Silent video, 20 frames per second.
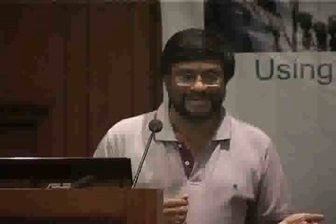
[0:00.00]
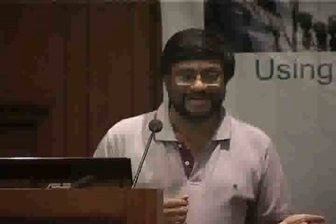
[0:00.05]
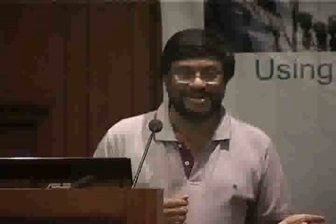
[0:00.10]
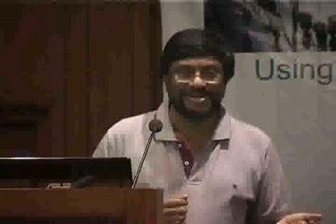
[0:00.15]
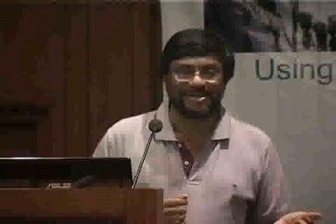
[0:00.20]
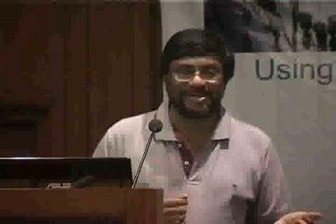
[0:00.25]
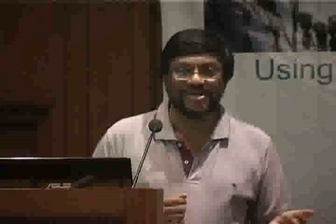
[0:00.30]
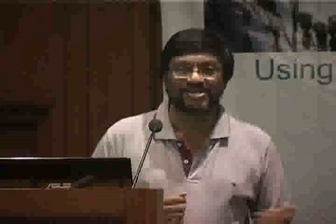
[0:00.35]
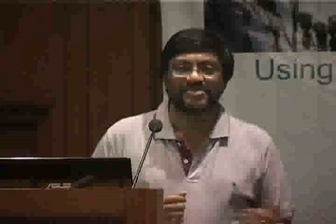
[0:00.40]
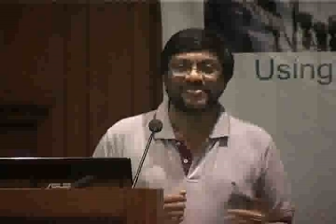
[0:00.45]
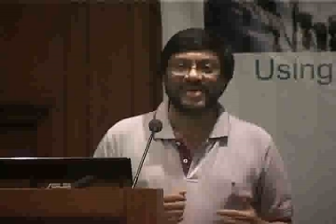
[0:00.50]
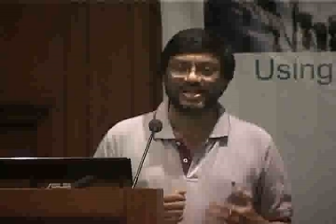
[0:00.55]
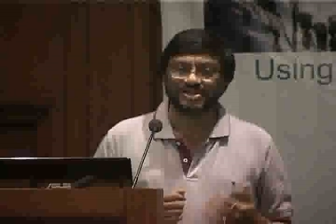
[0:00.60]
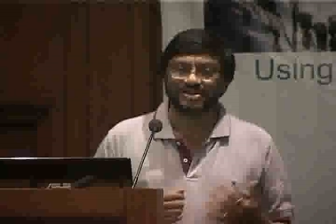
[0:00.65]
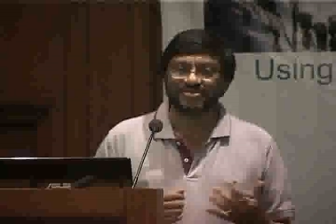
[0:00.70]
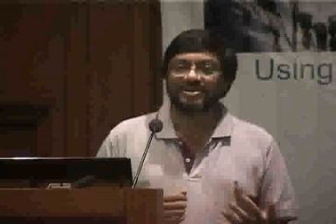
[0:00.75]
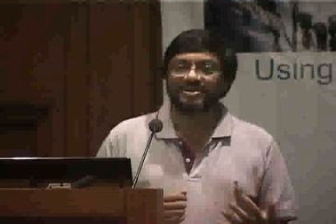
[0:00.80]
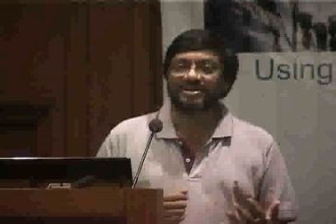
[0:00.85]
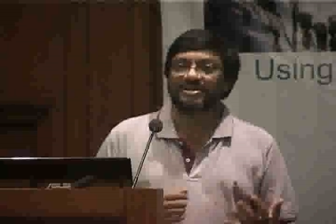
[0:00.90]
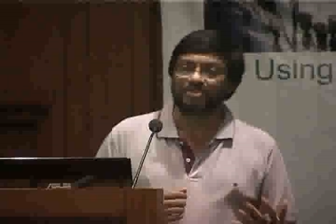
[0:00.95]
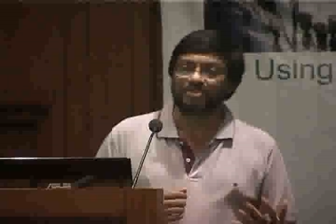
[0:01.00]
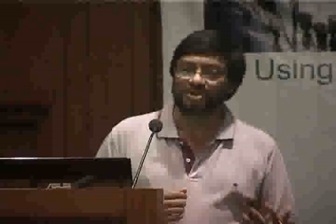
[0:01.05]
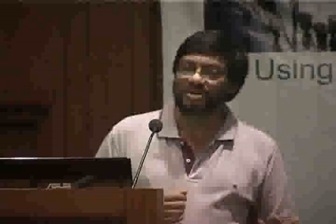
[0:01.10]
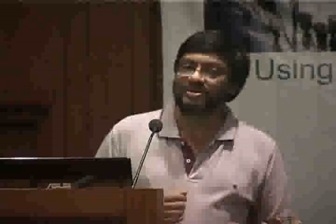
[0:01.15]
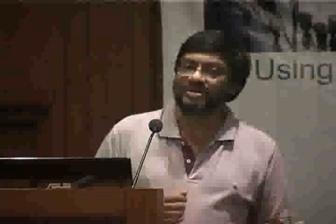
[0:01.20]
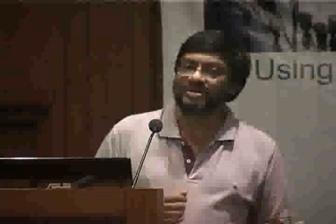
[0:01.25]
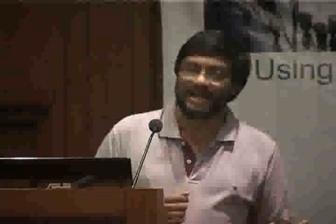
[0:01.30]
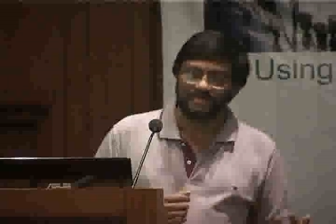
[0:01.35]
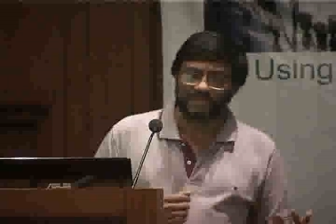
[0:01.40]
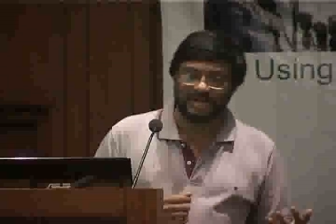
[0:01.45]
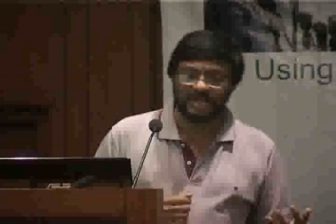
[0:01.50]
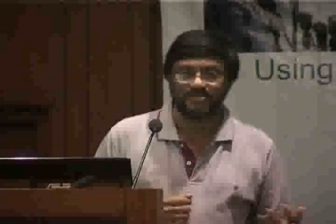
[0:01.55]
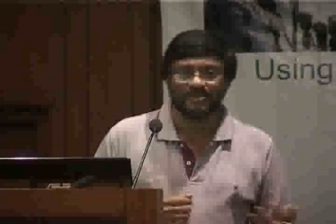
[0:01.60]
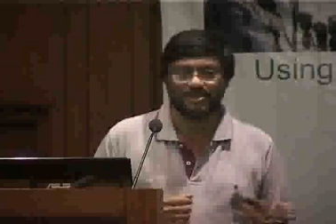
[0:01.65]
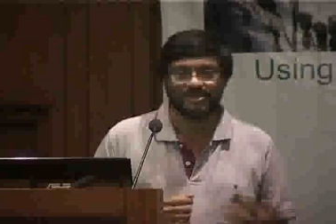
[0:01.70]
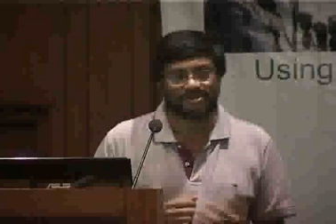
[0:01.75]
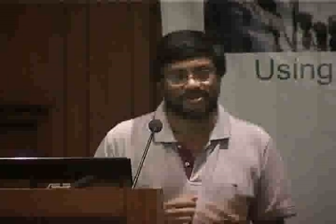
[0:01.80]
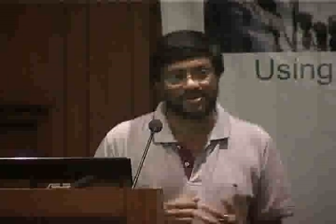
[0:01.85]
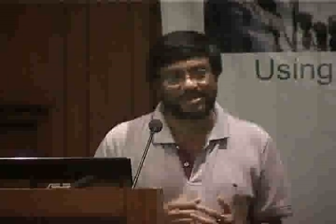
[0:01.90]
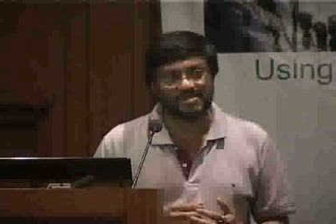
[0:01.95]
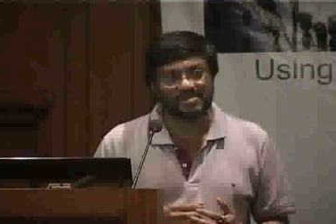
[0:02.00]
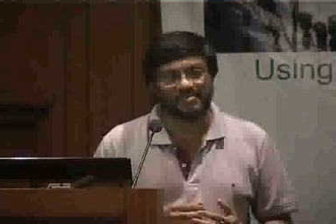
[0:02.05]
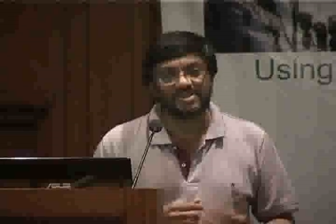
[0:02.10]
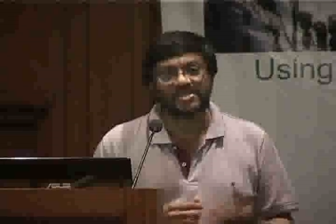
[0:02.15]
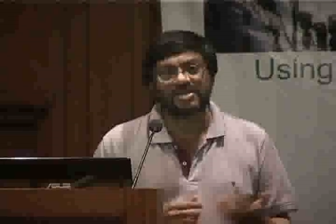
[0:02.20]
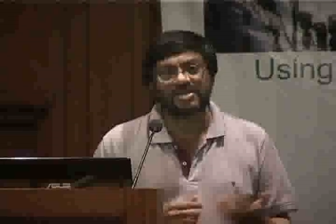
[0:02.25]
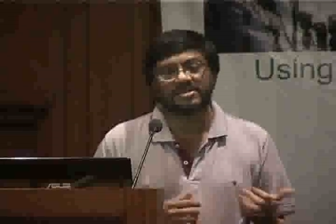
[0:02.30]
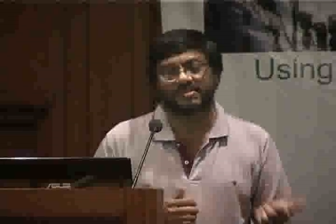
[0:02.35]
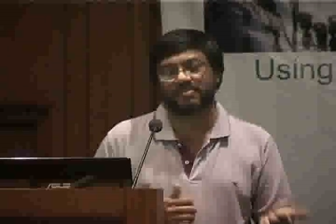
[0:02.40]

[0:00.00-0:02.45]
Right? So we actually written a book on time management doctors,